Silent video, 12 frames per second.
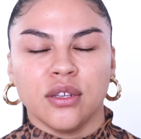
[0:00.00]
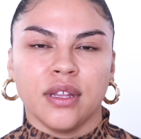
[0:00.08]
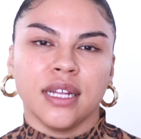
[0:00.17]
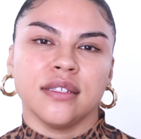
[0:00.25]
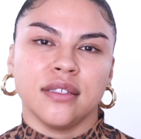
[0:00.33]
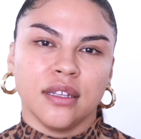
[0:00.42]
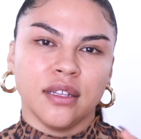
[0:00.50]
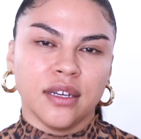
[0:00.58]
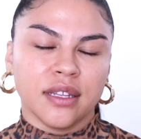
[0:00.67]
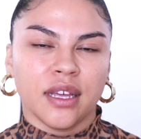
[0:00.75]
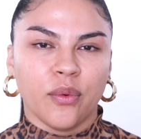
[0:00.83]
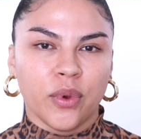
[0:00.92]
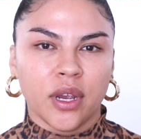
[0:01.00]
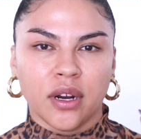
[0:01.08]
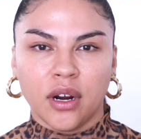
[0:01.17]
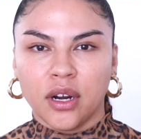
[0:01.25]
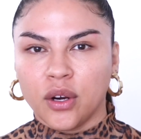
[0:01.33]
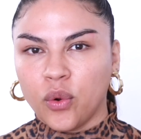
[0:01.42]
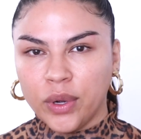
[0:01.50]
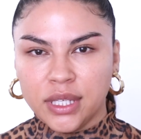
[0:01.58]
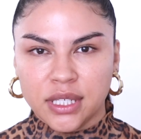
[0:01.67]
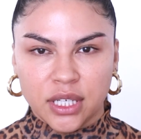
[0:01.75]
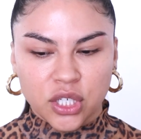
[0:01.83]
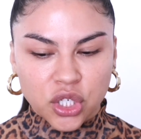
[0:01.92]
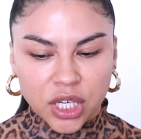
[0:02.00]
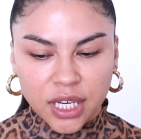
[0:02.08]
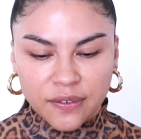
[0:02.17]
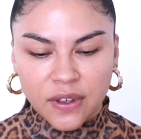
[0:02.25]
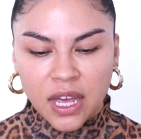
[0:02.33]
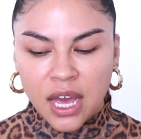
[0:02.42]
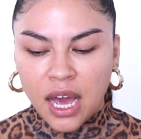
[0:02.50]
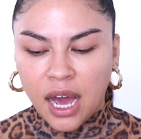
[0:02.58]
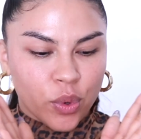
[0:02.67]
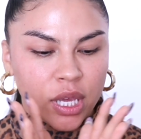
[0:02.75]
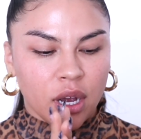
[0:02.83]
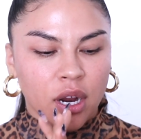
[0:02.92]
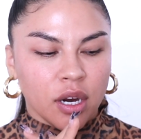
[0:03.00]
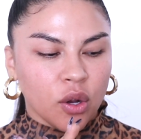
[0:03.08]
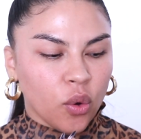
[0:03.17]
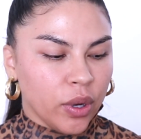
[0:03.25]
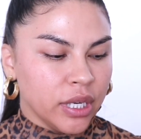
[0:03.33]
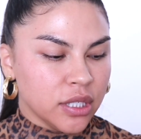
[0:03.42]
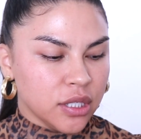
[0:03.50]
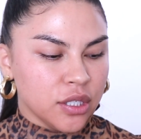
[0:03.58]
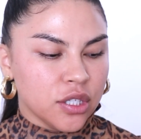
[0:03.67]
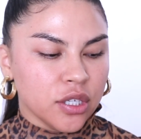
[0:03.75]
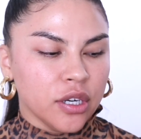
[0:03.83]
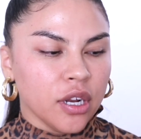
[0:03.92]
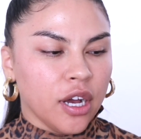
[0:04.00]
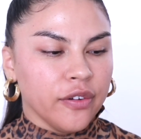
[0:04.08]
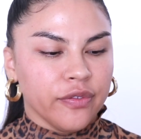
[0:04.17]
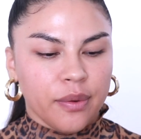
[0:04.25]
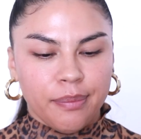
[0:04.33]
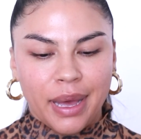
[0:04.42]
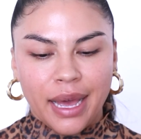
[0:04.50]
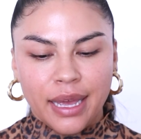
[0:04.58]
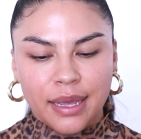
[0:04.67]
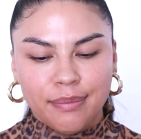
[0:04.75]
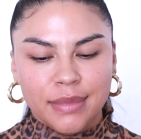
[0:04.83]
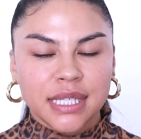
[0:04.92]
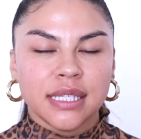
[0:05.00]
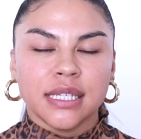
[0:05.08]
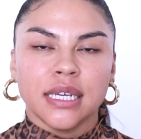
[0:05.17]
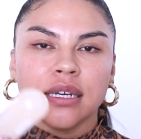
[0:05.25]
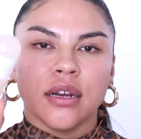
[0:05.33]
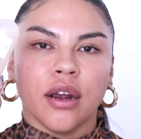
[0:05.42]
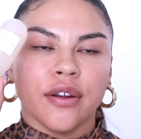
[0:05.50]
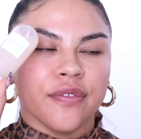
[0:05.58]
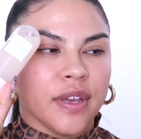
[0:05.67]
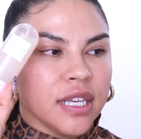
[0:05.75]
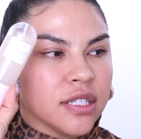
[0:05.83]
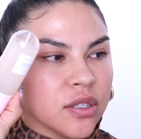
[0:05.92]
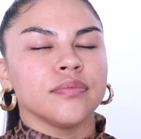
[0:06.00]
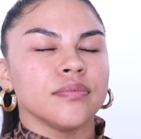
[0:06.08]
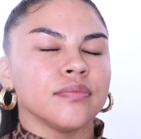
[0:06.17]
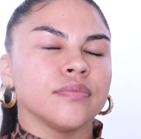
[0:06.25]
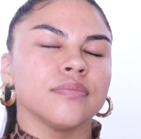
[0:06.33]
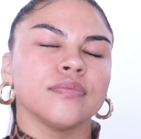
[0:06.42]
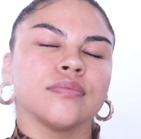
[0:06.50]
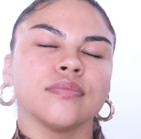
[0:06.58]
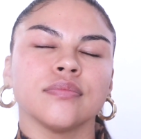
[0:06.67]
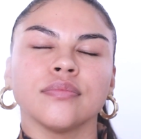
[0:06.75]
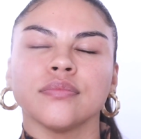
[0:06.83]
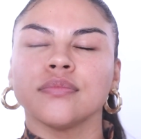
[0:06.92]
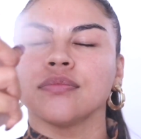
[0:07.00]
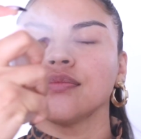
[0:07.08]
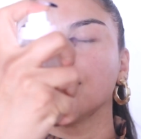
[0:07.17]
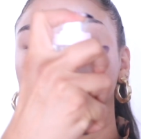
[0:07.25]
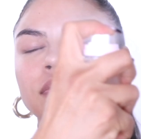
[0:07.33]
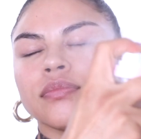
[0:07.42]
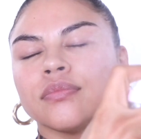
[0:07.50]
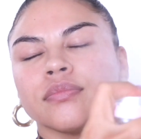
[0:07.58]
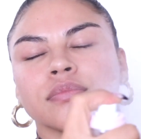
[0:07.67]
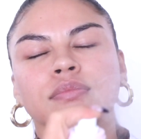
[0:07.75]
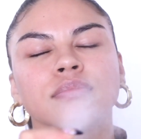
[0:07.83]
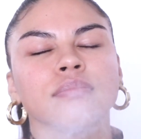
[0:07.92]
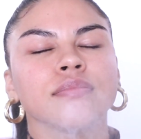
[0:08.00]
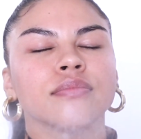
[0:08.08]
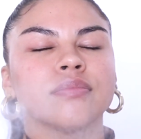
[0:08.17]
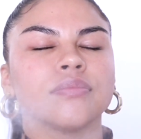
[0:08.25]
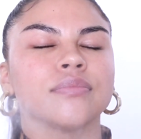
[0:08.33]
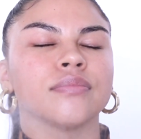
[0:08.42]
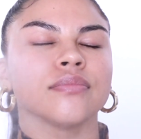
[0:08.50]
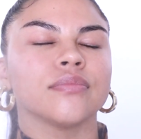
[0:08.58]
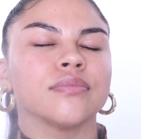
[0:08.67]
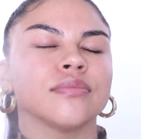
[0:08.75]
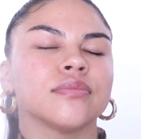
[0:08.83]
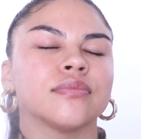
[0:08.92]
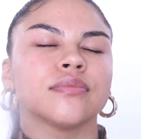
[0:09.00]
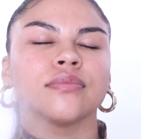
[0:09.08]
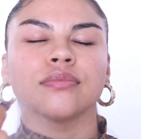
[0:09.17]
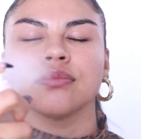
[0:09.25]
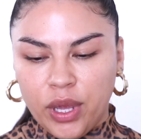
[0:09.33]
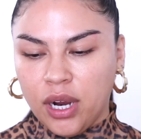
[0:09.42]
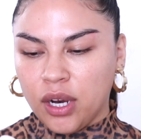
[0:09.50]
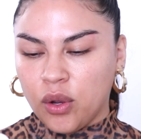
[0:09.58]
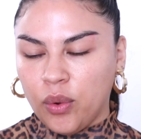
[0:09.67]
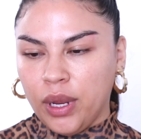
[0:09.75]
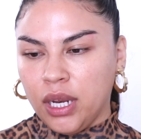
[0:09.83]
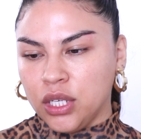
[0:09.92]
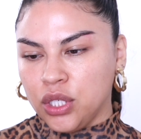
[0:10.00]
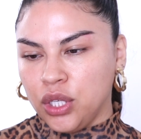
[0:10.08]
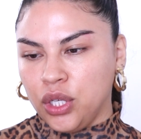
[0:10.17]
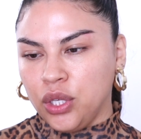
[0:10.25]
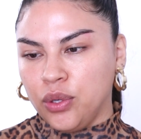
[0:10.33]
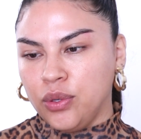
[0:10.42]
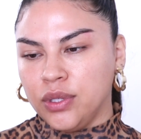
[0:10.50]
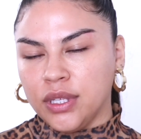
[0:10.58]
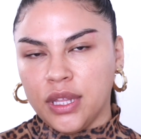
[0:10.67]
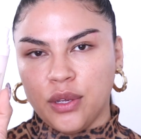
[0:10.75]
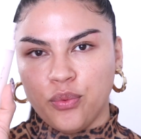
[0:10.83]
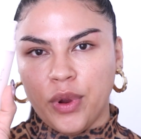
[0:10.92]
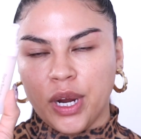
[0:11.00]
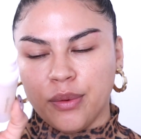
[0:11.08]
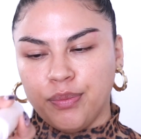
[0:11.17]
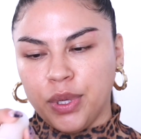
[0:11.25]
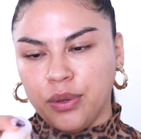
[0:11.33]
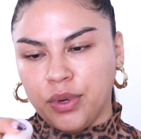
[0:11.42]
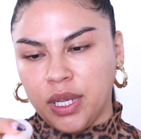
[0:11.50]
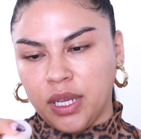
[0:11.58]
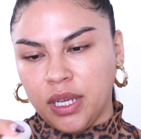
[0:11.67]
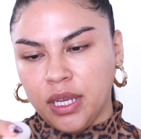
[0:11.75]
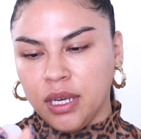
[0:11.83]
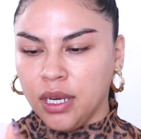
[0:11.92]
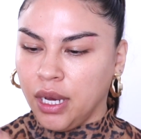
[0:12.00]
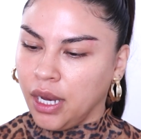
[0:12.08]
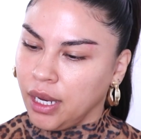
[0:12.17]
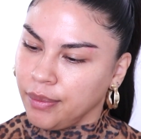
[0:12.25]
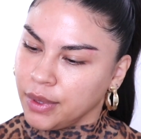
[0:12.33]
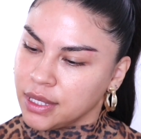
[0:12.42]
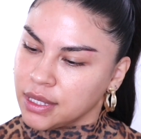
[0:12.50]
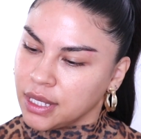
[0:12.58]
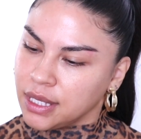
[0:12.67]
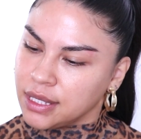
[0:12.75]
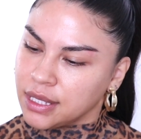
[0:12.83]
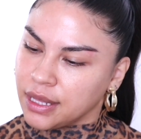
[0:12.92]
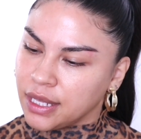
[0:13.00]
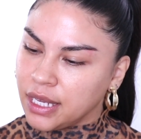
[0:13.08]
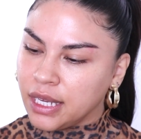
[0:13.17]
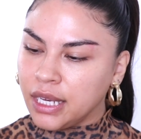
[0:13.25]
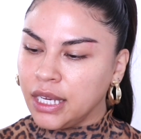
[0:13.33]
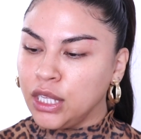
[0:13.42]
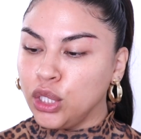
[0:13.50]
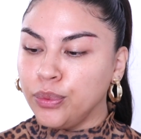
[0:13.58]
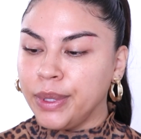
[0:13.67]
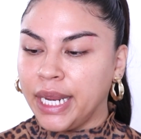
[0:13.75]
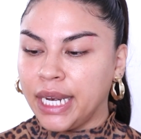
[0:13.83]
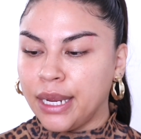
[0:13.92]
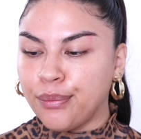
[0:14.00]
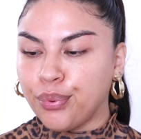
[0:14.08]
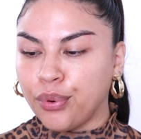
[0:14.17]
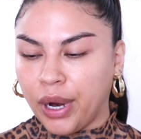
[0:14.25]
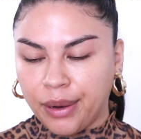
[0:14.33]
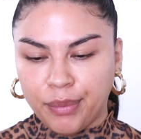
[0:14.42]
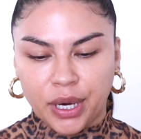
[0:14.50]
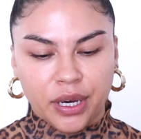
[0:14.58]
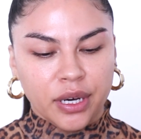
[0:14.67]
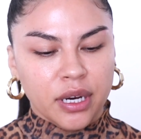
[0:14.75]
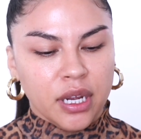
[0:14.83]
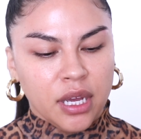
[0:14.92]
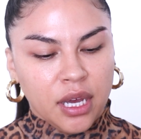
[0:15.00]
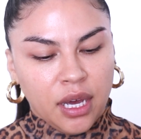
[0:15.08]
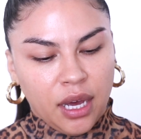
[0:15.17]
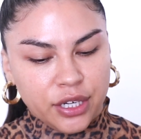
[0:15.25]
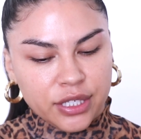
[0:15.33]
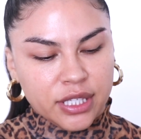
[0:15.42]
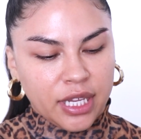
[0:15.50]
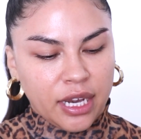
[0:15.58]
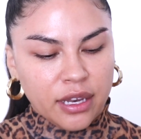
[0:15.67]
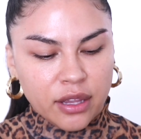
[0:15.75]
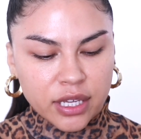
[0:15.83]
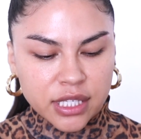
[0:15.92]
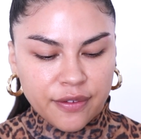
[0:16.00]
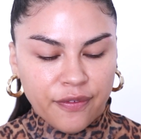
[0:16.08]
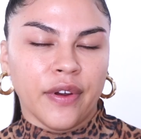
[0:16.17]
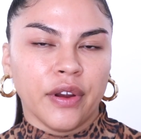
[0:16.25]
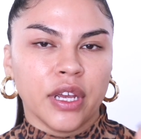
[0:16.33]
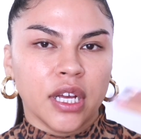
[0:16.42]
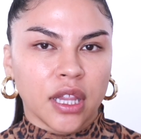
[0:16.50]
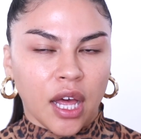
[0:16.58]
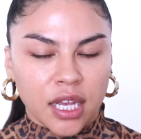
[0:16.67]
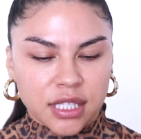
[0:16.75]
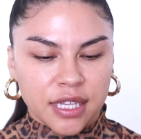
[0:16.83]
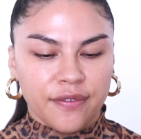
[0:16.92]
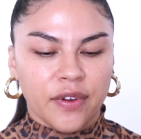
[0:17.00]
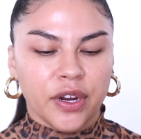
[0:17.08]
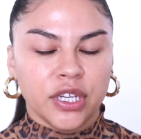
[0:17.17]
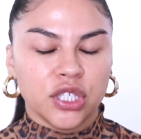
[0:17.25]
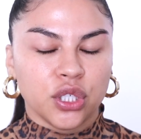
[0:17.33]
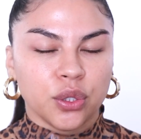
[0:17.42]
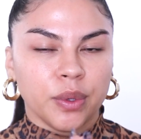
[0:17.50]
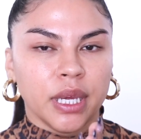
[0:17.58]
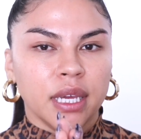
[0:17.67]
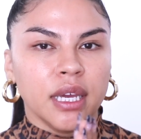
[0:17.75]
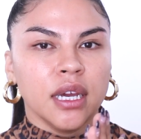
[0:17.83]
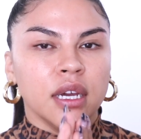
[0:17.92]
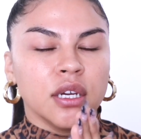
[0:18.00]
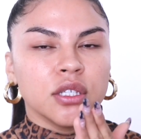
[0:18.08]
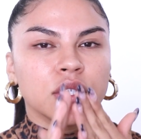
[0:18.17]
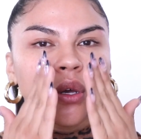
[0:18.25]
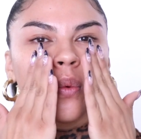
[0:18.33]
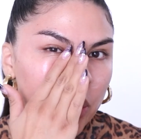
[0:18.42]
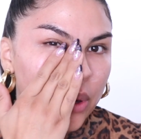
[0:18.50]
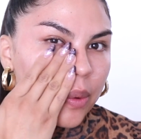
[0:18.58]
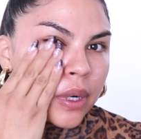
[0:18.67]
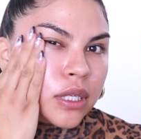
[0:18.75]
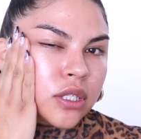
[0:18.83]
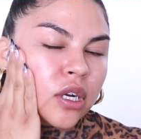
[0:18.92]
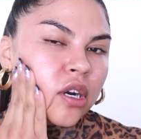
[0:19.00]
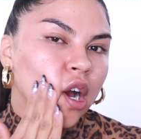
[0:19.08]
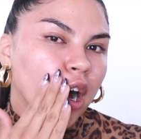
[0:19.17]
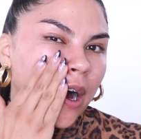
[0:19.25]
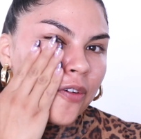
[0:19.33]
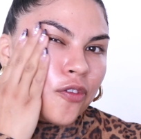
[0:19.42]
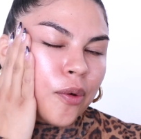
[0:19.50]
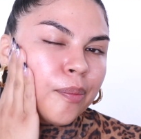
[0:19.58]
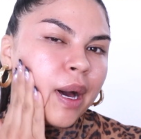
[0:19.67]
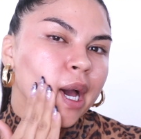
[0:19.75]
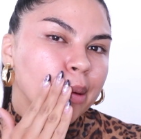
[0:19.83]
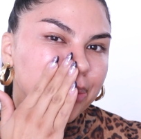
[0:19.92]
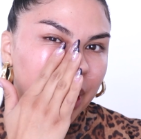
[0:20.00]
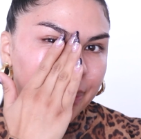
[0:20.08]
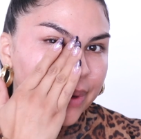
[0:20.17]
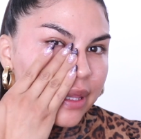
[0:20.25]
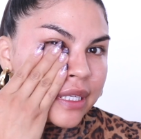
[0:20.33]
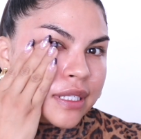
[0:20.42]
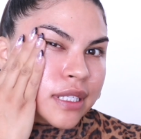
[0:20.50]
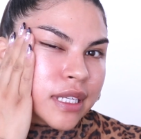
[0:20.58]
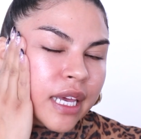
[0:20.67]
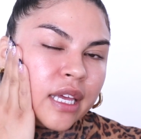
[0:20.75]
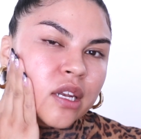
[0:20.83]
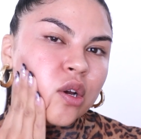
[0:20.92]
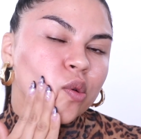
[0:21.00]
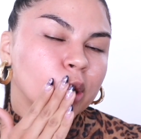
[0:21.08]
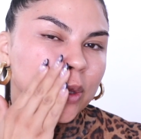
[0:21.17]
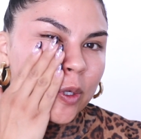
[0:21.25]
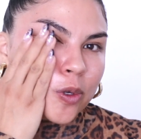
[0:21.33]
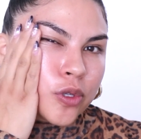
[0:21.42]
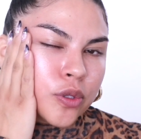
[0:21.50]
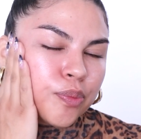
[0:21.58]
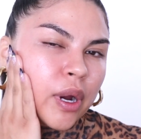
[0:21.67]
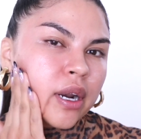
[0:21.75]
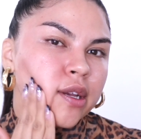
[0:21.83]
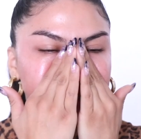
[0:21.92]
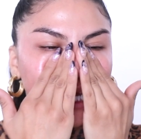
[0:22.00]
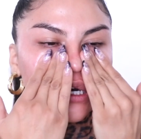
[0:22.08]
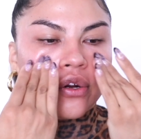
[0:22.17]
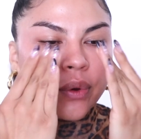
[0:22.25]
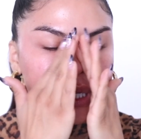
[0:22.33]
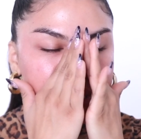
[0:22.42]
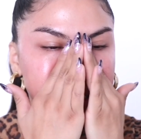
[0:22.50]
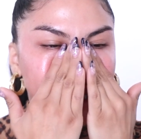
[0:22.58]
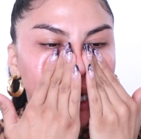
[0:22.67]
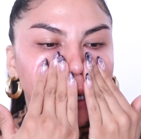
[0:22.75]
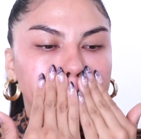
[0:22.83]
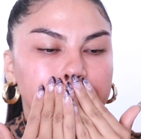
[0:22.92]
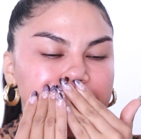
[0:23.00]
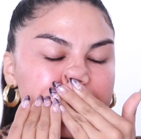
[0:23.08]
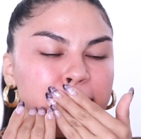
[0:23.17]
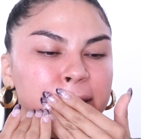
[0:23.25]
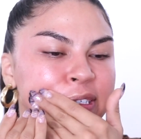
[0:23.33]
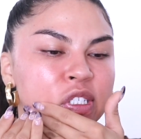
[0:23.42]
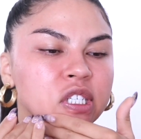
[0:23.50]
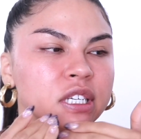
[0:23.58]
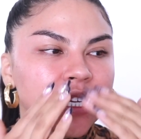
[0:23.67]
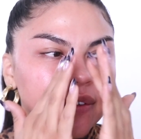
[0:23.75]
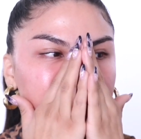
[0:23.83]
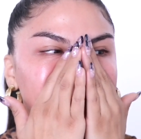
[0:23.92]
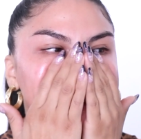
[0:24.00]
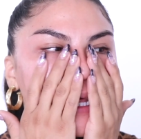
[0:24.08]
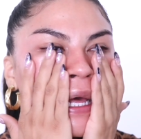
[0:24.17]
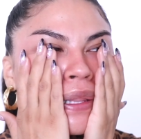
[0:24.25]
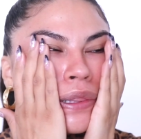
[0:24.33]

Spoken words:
that's the look that we are going to achieve. We are going to start off by misting our face with the Ultra Fine Mist by Glow Recipe. We are going to use the Rare Beauty. This is the Illuminating Primer. Her skin looks very glossy, very dewy. So we want to start off by prepping the skin with those products that are going to help us achieve that